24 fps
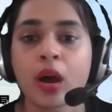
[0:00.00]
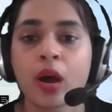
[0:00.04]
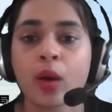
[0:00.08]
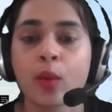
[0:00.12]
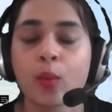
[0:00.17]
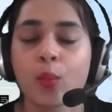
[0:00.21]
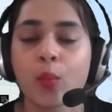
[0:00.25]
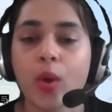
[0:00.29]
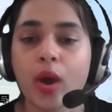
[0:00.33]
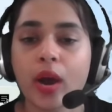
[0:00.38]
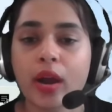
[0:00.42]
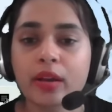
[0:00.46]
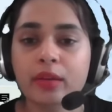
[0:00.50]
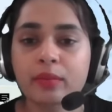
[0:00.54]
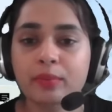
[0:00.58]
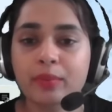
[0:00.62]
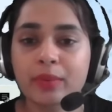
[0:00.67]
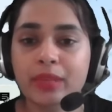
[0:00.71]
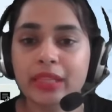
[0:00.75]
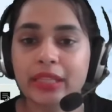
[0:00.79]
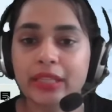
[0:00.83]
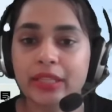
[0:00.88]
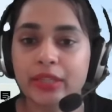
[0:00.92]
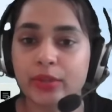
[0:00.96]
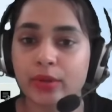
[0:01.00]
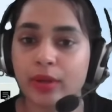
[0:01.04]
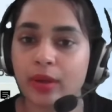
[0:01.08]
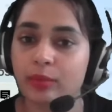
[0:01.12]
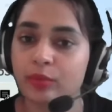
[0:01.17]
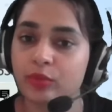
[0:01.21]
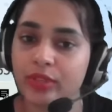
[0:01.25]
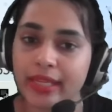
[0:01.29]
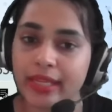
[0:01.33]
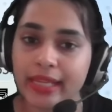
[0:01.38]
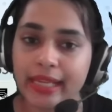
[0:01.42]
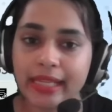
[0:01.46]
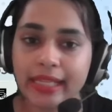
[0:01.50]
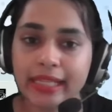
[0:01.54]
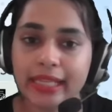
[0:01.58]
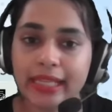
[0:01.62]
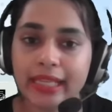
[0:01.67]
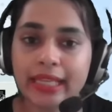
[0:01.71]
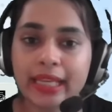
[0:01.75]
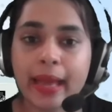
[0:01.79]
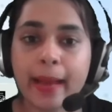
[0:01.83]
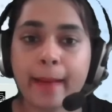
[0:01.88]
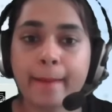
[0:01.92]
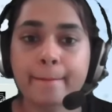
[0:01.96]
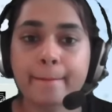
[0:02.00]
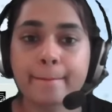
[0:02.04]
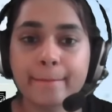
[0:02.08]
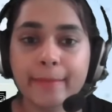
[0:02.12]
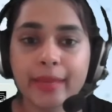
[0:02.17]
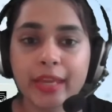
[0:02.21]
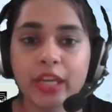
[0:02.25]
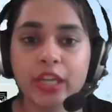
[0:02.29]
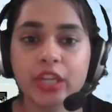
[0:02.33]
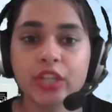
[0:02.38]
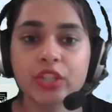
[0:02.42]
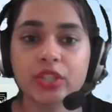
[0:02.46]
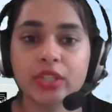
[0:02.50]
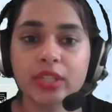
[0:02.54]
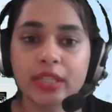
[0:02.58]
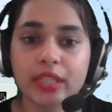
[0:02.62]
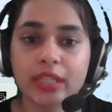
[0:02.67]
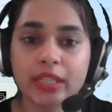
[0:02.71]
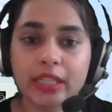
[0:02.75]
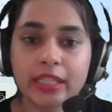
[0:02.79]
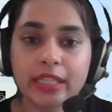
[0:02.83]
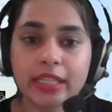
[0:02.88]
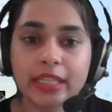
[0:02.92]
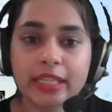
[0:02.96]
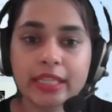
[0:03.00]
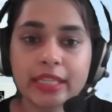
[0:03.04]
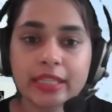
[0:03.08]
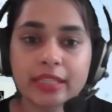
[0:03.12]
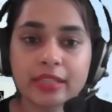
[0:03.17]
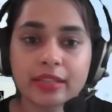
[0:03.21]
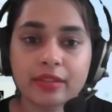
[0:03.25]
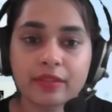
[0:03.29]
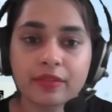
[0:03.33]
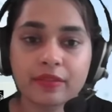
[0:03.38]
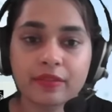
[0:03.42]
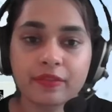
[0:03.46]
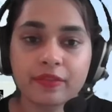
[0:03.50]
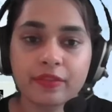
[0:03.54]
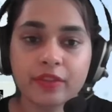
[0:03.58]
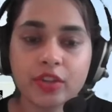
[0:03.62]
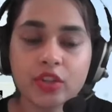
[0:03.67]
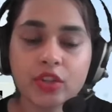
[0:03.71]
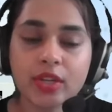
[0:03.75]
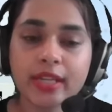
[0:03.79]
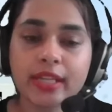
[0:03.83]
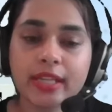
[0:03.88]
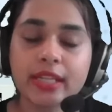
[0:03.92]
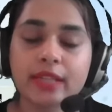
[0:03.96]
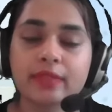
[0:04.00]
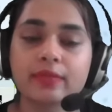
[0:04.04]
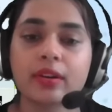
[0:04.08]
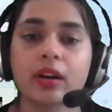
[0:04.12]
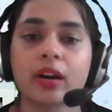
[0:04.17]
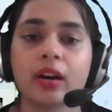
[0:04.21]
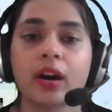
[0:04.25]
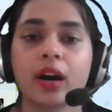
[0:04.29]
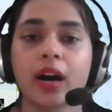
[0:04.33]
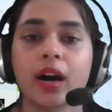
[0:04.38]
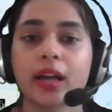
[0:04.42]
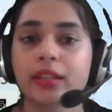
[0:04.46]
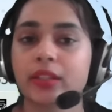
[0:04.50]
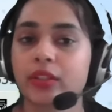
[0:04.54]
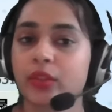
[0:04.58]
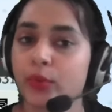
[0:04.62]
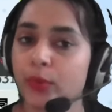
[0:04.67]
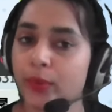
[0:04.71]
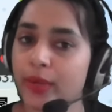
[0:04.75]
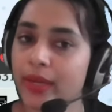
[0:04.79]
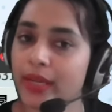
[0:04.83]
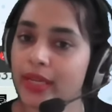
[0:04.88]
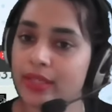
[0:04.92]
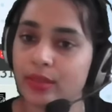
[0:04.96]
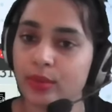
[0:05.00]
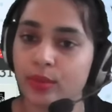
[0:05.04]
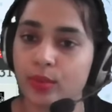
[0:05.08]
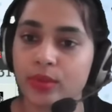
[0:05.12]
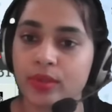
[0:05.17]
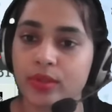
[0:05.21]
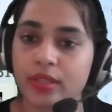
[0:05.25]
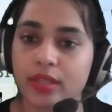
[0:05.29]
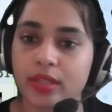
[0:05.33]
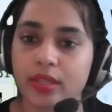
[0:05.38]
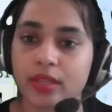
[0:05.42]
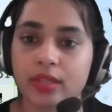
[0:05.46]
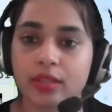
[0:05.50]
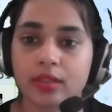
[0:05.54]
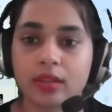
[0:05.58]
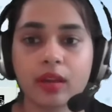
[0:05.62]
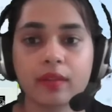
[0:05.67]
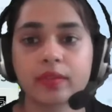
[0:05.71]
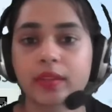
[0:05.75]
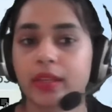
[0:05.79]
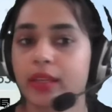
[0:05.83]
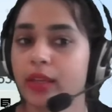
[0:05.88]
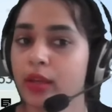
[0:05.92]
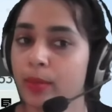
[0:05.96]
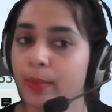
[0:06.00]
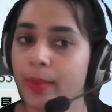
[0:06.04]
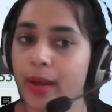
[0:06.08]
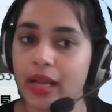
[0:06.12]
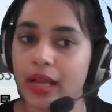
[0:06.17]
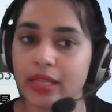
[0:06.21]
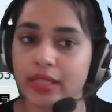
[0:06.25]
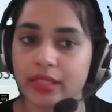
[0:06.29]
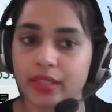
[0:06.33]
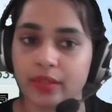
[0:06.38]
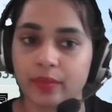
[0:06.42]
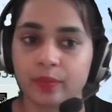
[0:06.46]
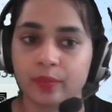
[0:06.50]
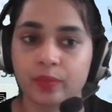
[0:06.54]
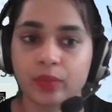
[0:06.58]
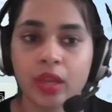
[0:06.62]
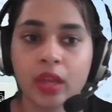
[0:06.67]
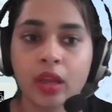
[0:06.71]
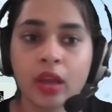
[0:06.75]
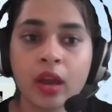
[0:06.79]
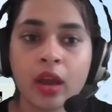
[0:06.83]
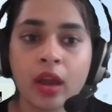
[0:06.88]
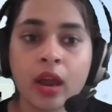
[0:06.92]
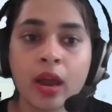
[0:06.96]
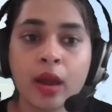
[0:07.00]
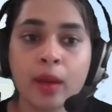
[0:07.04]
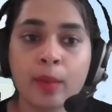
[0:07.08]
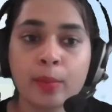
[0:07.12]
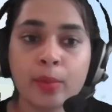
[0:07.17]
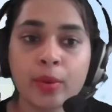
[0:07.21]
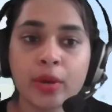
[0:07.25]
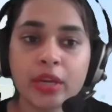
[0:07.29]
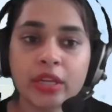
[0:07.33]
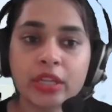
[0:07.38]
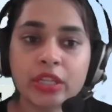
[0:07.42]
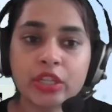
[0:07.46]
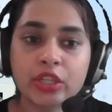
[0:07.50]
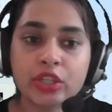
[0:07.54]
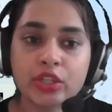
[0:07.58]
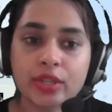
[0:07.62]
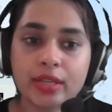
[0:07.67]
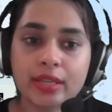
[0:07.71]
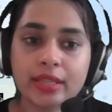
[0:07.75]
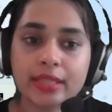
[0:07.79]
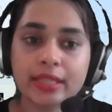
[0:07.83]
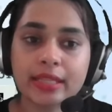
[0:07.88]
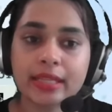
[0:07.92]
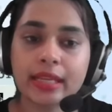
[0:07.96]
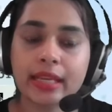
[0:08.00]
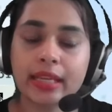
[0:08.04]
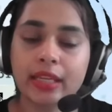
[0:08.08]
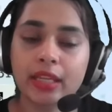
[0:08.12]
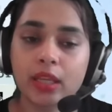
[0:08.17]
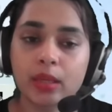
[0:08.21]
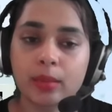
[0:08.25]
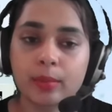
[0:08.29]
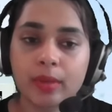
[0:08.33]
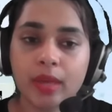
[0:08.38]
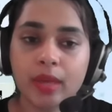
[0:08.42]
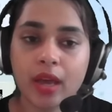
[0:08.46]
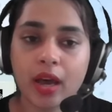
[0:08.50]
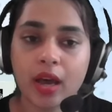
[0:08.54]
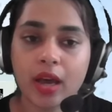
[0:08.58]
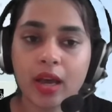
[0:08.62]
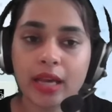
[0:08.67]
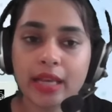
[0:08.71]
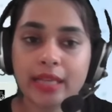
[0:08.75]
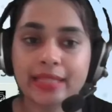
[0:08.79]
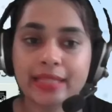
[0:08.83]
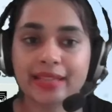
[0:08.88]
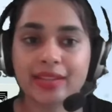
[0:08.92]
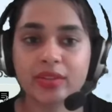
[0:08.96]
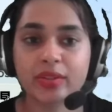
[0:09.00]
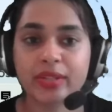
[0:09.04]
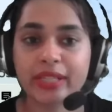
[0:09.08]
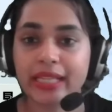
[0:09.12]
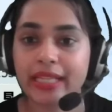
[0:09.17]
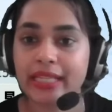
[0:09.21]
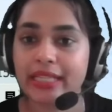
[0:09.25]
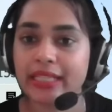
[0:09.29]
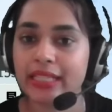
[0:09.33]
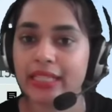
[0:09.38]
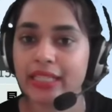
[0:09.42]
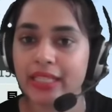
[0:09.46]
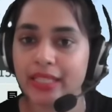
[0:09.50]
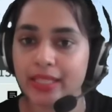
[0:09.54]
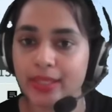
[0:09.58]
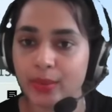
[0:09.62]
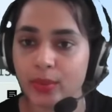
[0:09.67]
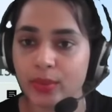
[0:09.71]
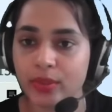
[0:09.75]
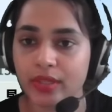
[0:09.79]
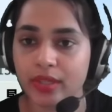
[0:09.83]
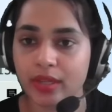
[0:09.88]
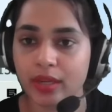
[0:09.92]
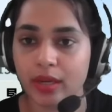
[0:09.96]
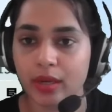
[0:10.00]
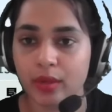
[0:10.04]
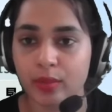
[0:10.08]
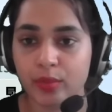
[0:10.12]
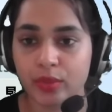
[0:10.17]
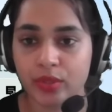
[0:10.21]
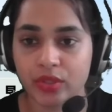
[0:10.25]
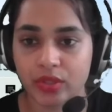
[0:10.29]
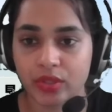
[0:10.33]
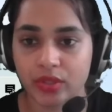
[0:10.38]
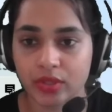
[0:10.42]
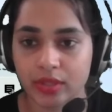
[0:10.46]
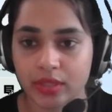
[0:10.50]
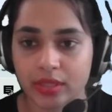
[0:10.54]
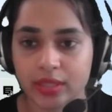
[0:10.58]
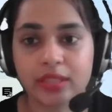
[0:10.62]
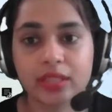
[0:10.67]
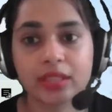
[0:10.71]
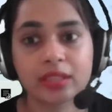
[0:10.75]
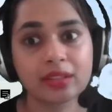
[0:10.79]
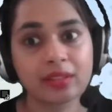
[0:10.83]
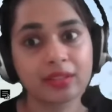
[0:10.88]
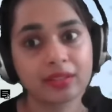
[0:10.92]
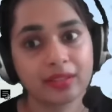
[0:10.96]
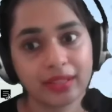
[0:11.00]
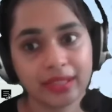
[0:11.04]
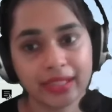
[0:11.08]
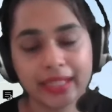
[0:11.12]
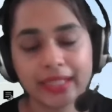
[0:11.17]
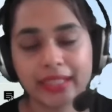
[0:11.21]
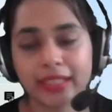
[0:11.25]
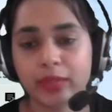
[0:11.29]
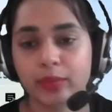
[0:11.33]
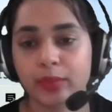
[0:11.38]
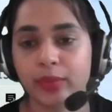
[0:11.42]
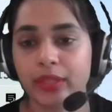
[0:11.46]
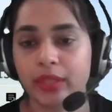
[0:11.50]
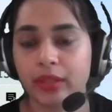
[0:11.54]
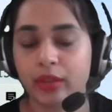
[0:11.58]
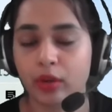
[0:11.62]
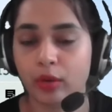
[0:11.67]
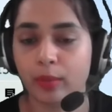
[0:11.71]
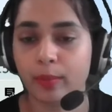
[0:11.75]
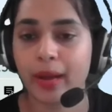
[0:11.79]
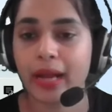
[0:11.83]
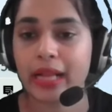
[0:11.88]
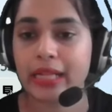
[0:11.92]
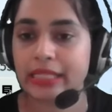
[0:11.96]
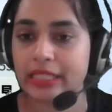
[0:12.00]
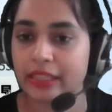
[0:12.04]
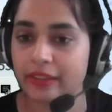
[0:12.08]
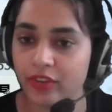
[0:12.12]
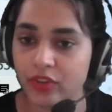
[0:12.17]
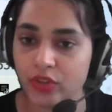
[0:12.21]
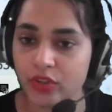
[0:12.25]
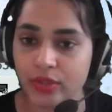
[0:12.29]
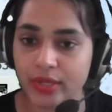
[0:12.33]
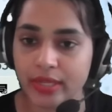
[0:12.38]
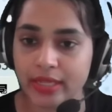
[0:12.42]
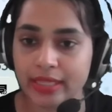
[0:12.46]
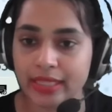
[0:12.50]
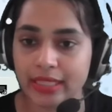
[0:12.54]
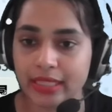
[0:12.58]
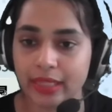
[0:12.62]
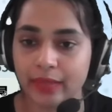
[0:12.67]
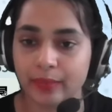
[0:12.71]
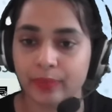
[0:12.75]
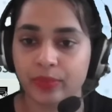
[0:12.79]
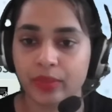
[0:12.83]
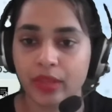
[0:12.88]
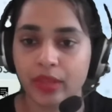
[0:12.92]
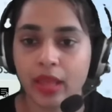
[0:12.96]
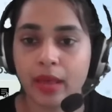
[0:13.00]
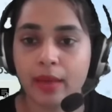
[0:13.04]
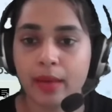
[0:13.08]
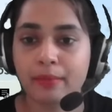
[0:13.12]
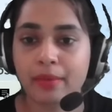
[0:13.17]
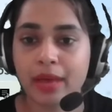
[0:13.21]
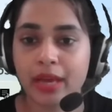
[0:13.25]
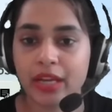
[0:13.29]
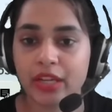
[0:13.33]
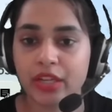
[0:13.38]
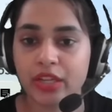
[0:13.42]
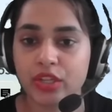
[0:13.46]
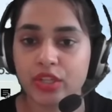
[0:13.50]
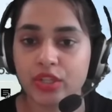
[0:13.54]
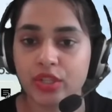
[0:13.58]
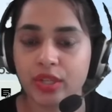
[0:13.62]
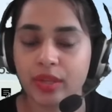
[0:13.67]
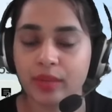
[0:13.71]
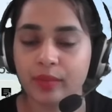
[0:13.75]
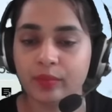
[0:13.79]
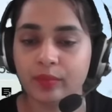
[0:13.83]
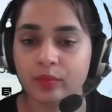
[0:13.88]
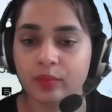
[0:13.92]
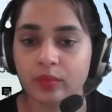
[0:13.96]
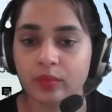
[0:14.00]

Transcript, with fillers: 1 milligram daily, meat, yeast, fish and liver are the great sources of the cobalt. Pernicious anemia is a related disorder which is related with the cobalt deficiency. Magnesium